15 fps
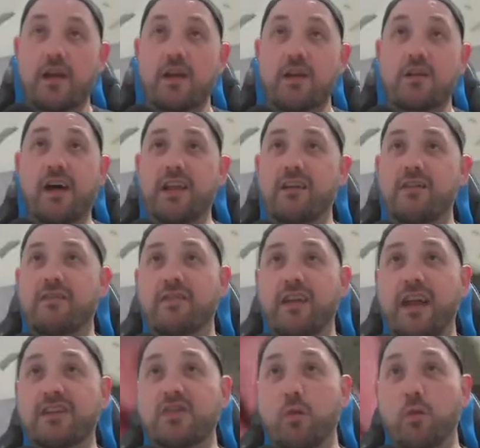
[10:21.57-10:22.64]
Defiler of
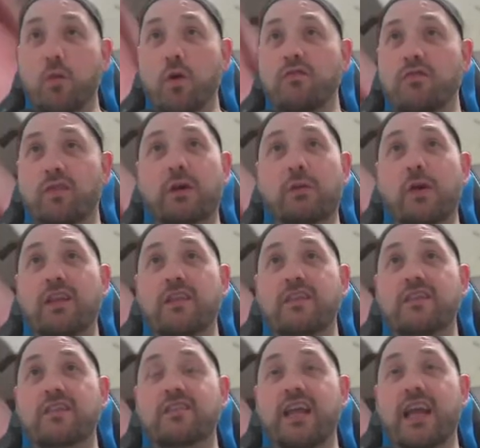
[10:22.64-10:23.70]
Flesh works really well in
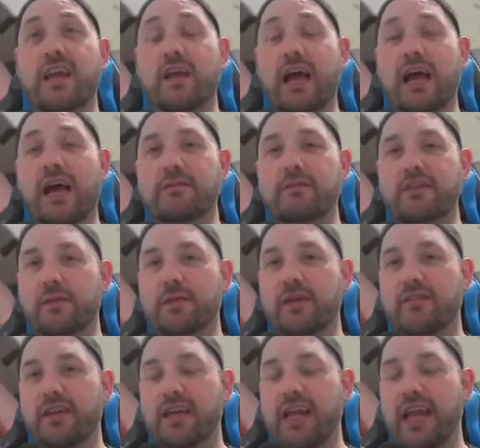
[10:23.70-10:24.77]
this deck, just
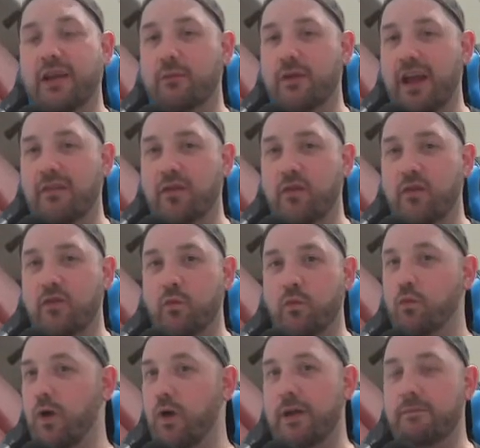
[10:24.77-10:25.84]
because again we have those
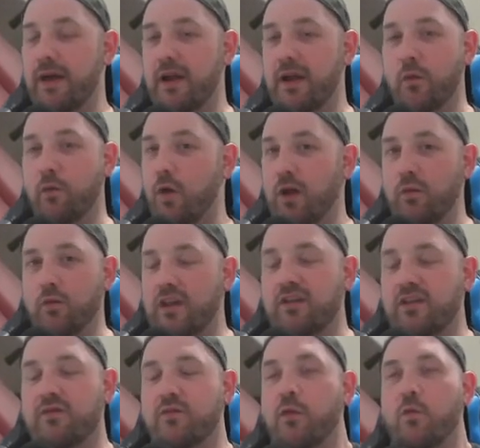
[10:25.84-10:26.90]
1 mana
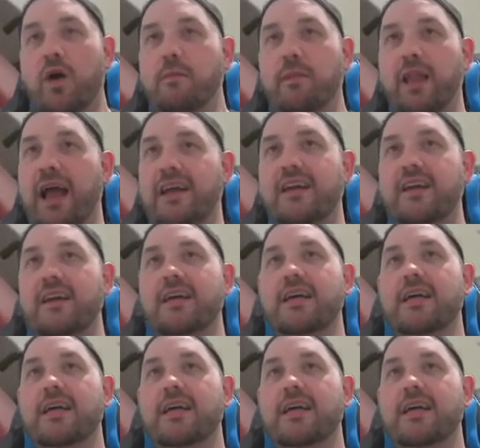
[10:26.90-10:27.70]
1/1s for 1 black,